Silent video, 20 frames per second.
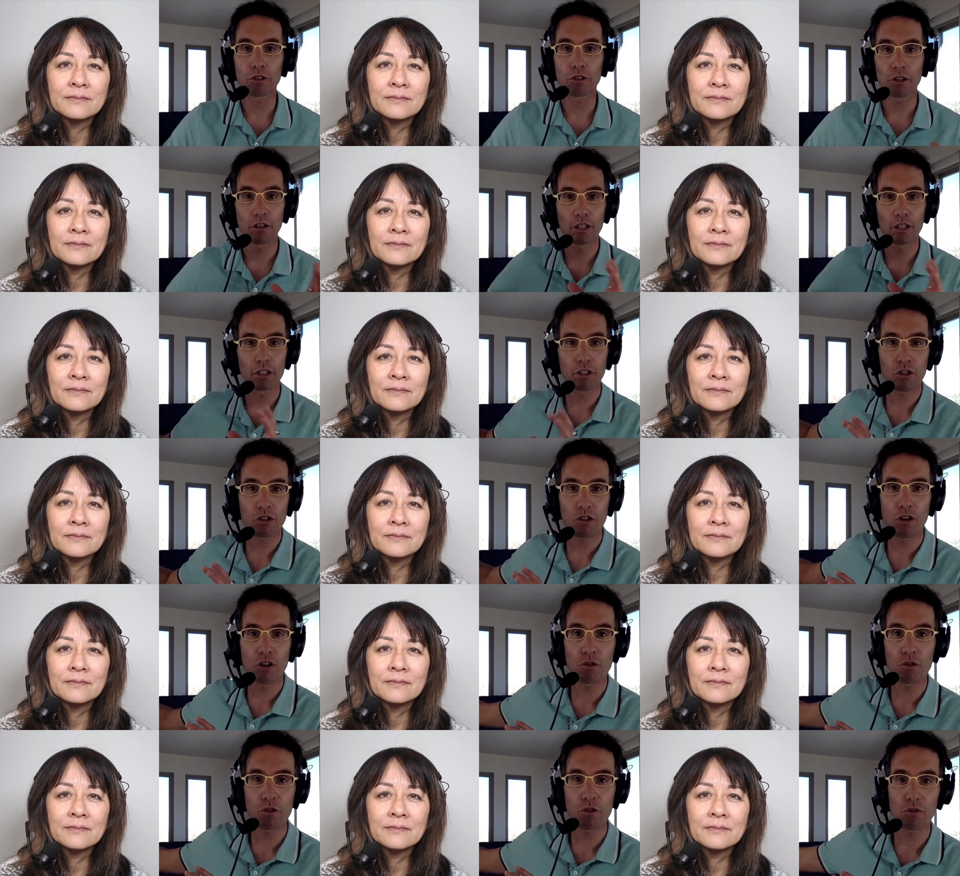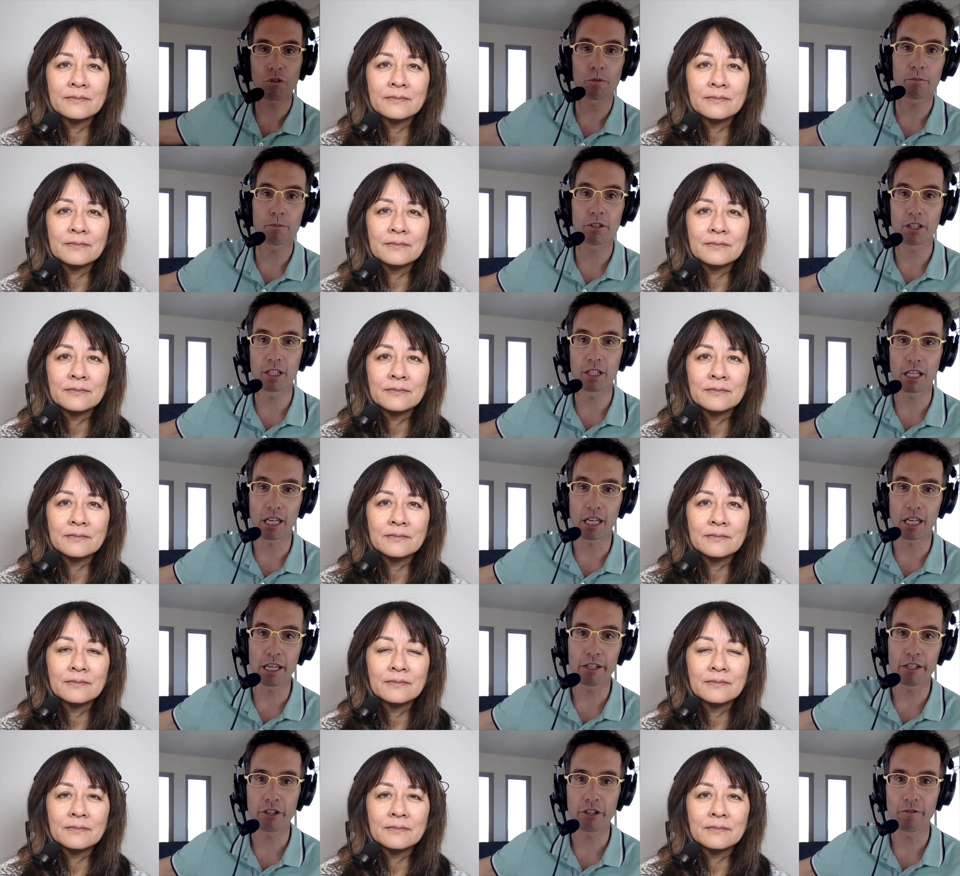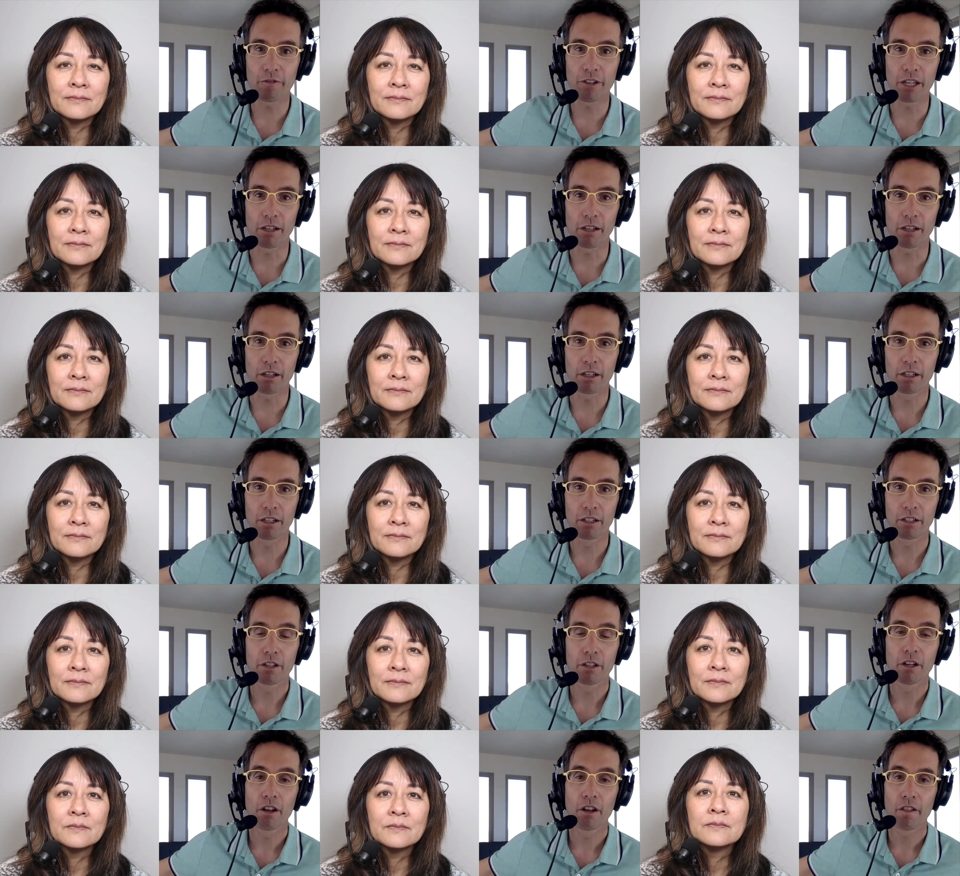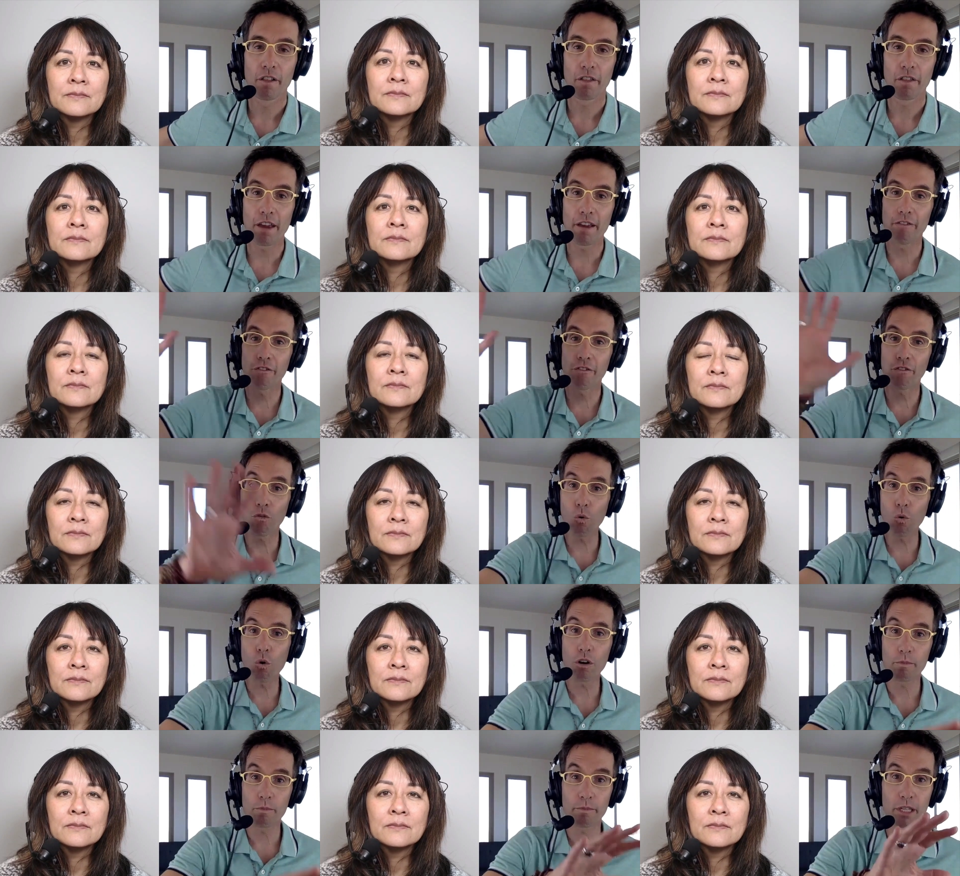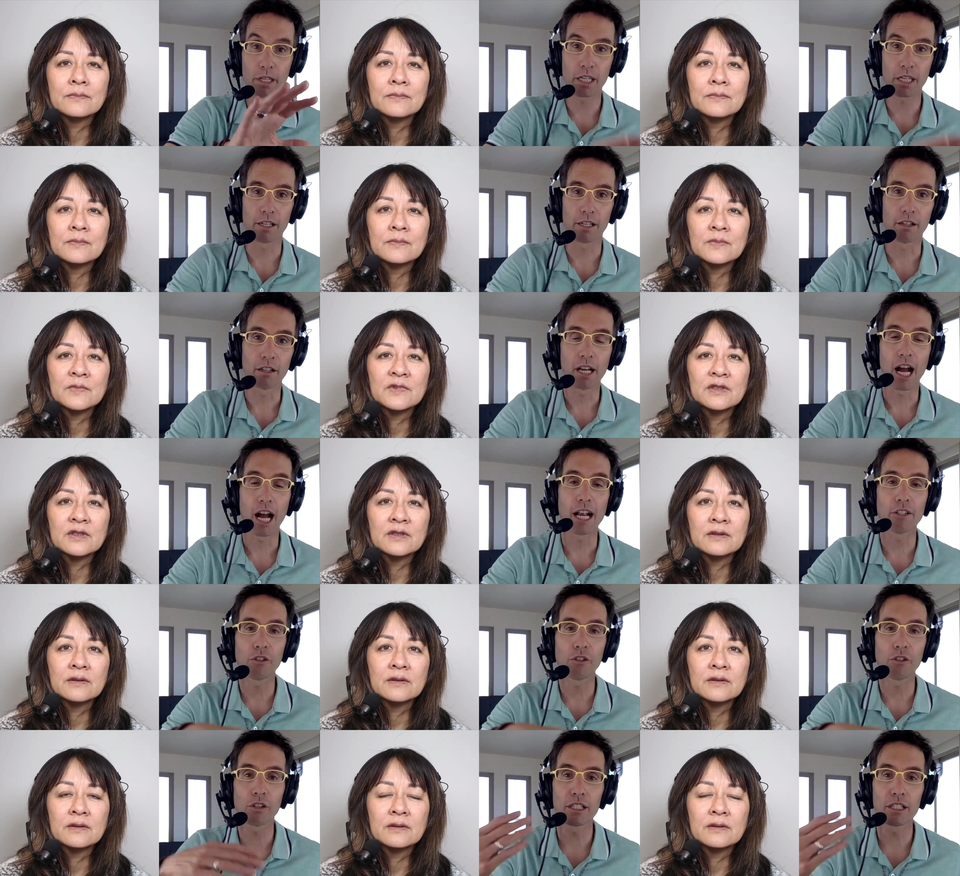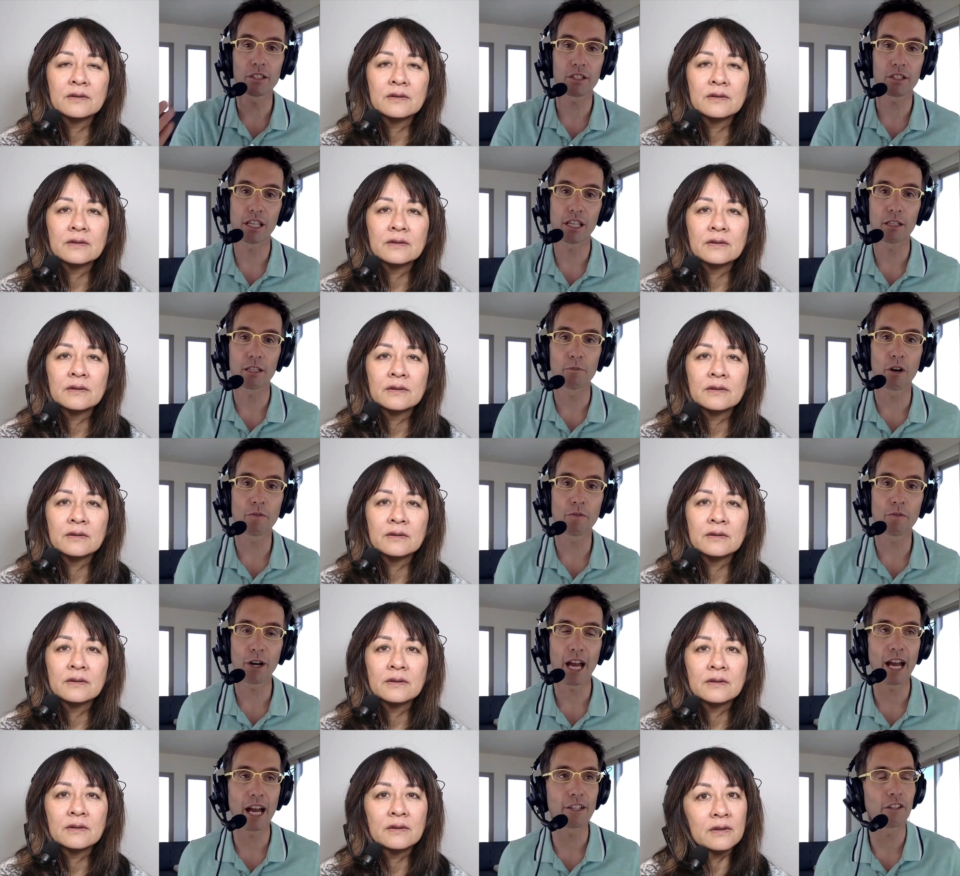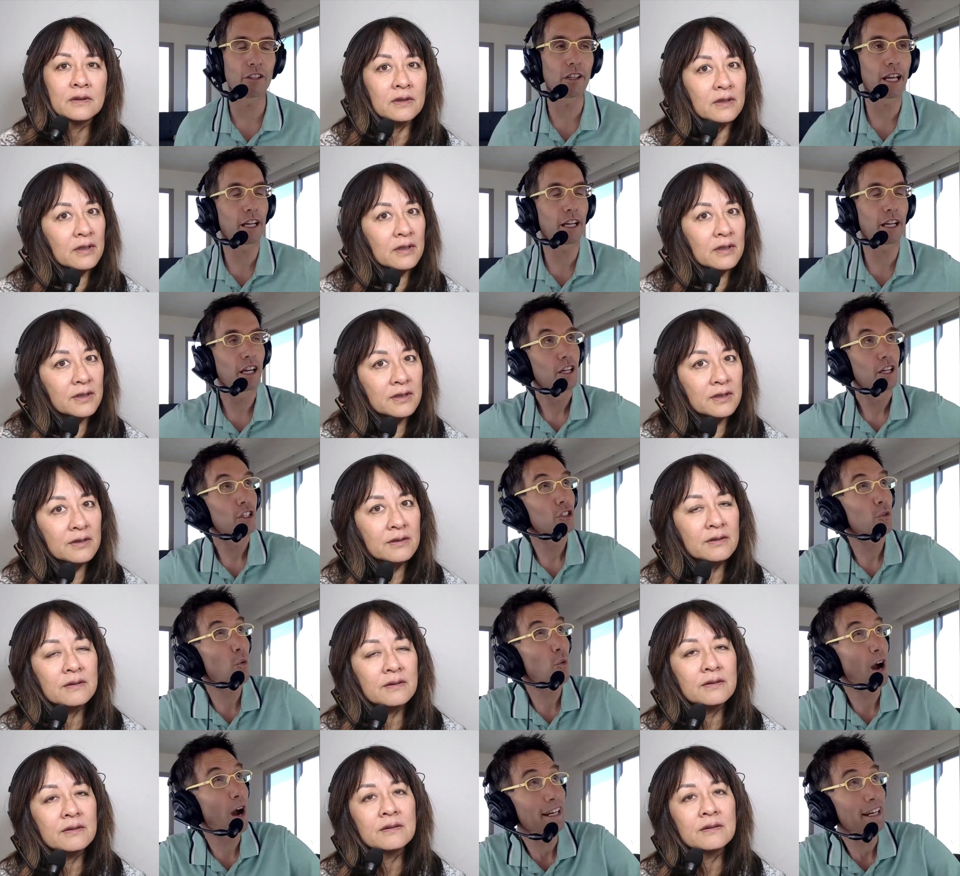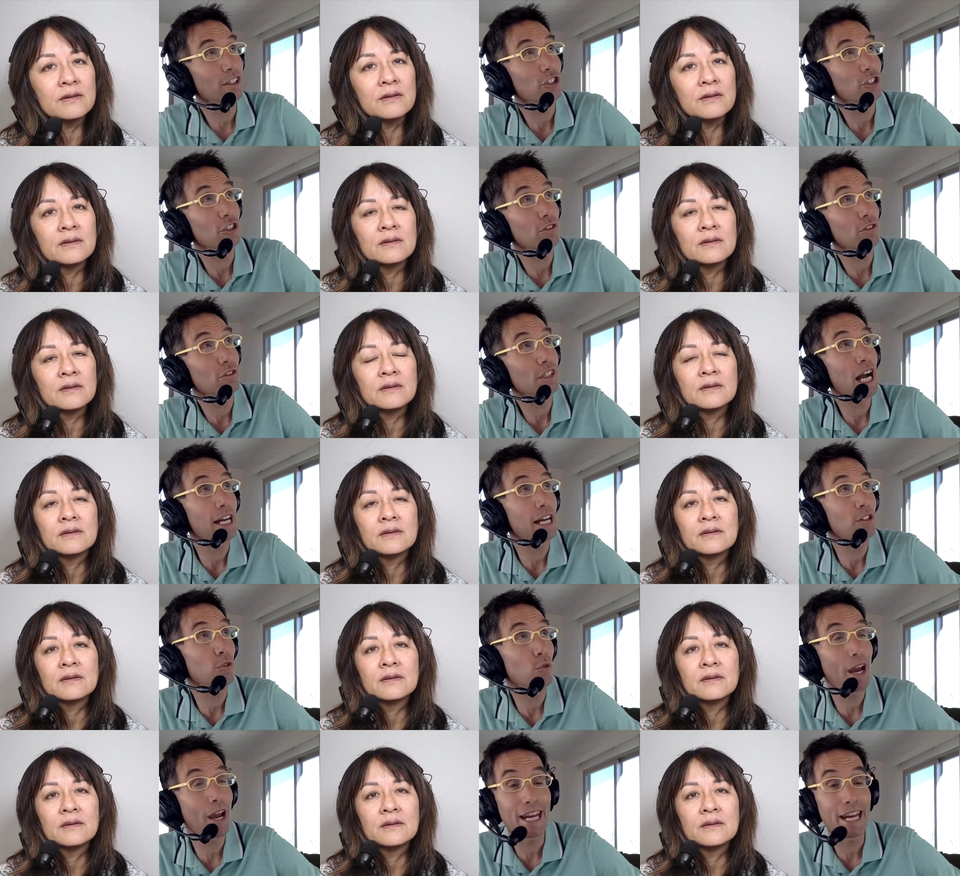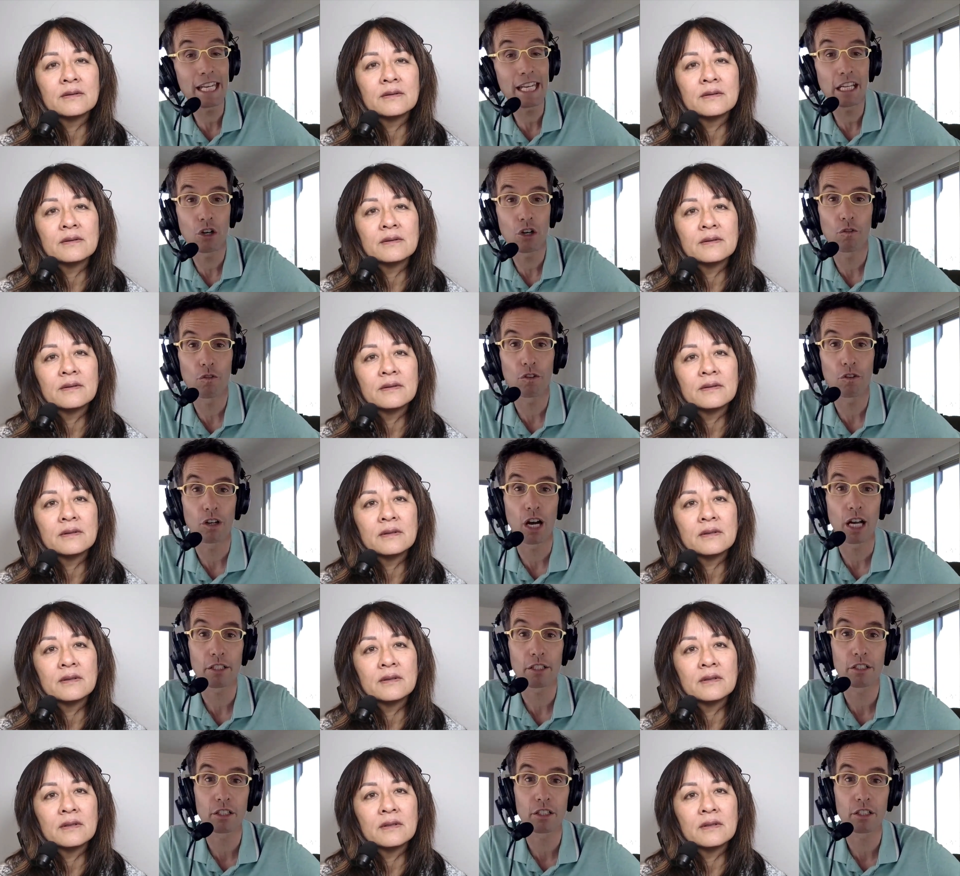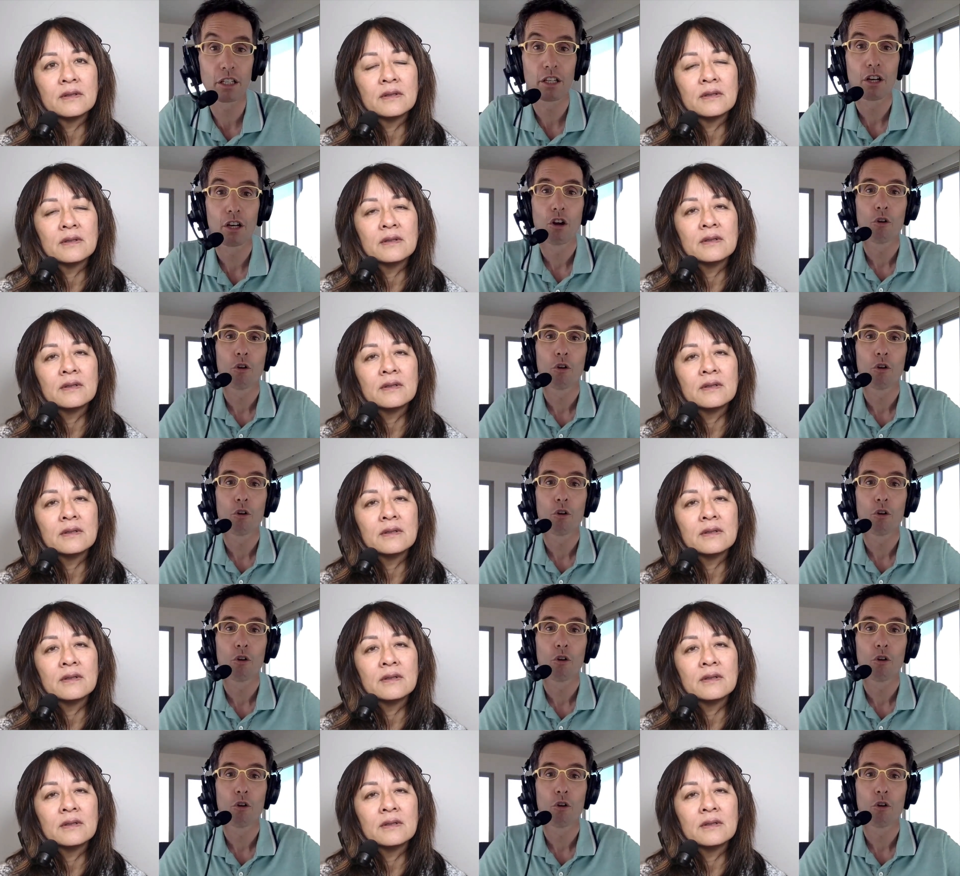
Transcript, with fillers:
Speaker 1: will turn into snowstorms to the east of here, they form here and you can see them overhead and you're like why aren't you guys raining over us